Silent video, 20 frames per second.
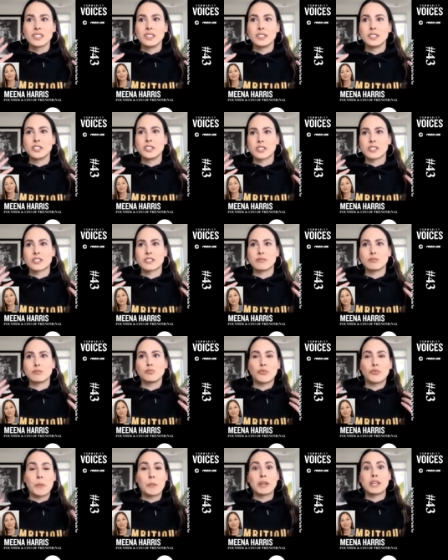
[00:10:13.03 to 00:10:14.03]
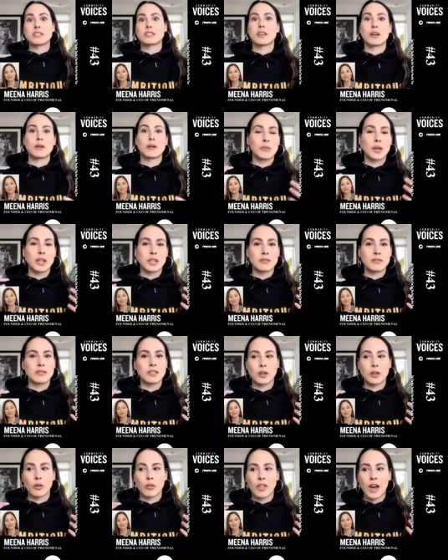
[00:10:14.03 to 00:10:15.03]
just feminism and,
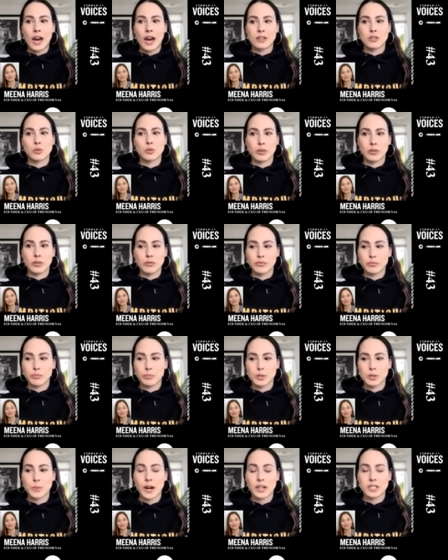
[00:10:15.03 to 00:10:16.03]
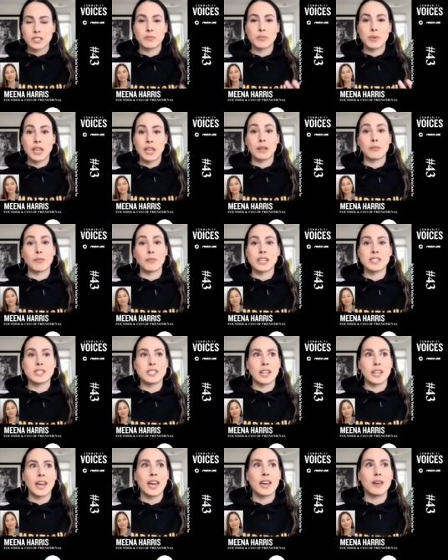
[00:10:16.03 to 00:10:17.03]
you know, that sort of perspective being in my
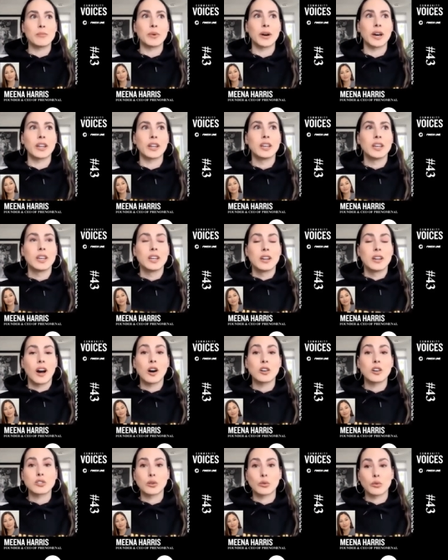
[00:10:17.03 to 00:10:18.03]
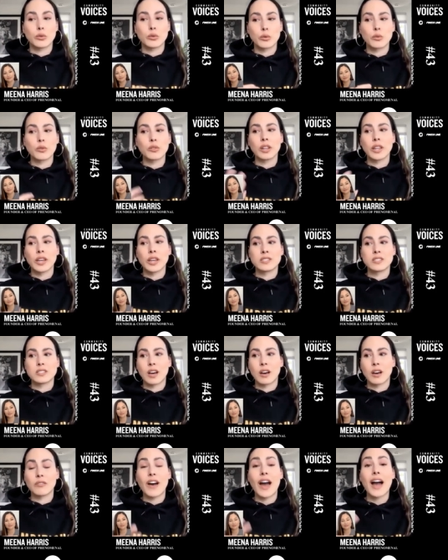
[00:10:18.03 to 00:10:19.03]
D N A, but also through the lens
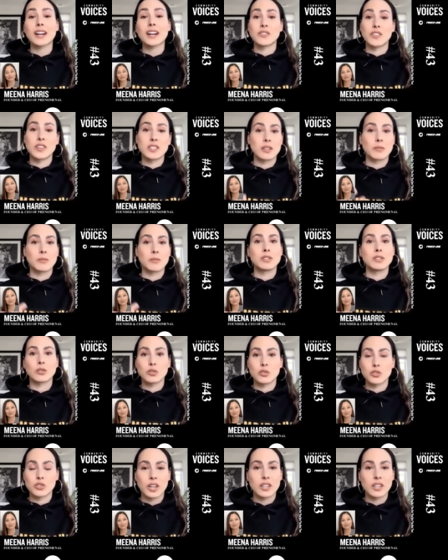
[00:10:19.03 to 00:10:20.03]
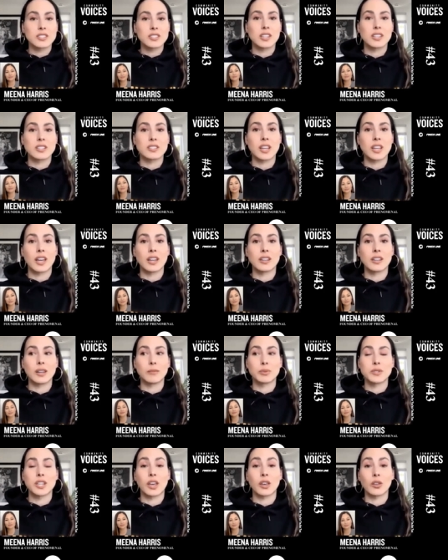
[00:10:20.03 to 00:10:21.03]
of activism and social justice and in
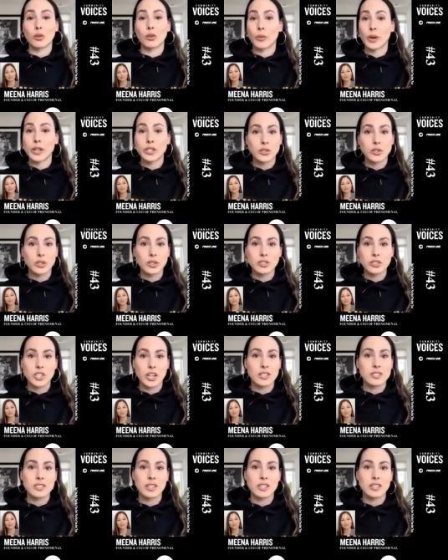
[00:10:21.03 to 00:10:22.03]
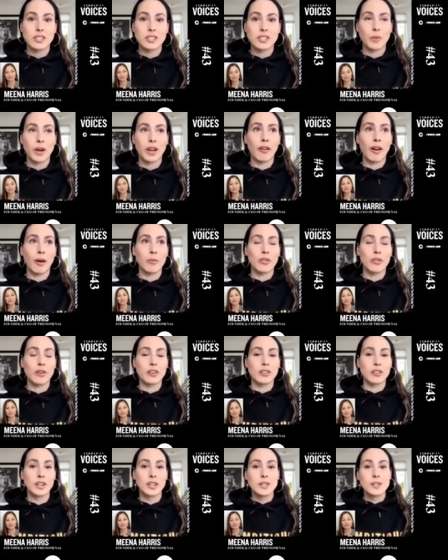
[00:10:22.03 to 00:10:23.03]
particular racial justice. My
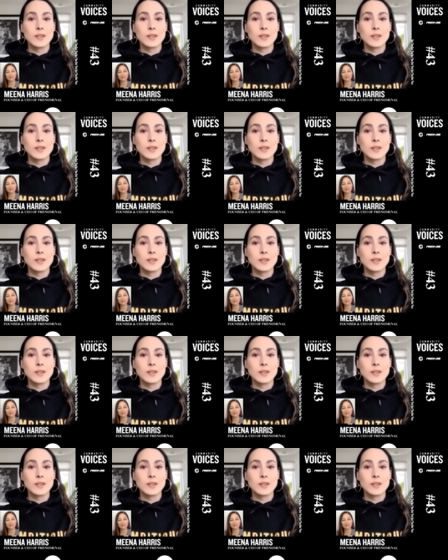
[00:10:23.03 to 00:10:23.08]
grandmother